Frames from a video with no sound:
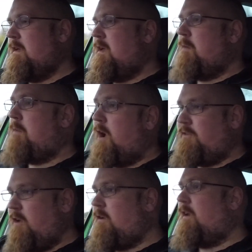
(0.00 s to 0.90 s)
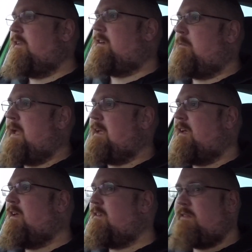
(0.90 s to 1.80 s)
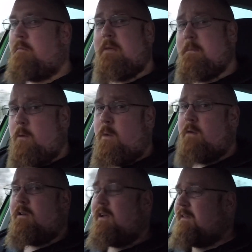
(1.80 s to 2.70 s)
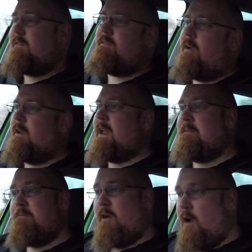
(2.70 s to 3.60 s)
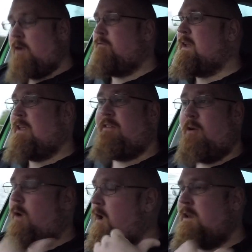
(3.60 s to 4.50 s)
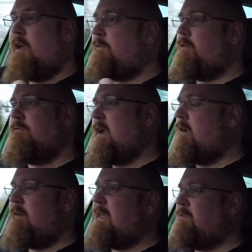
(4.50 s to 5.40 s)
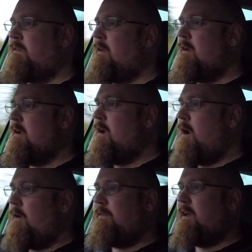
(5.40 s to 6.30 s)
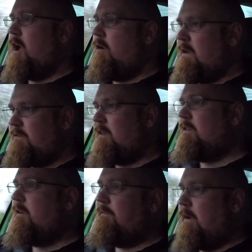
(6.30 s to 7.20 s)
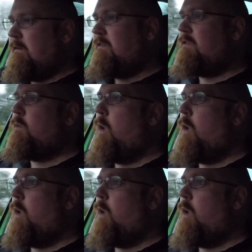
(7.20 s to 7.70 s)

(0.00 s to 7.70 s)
But I do like the Kamiq. Some people won't like its styling. I really do. I love the rear end of the car. It does look very squat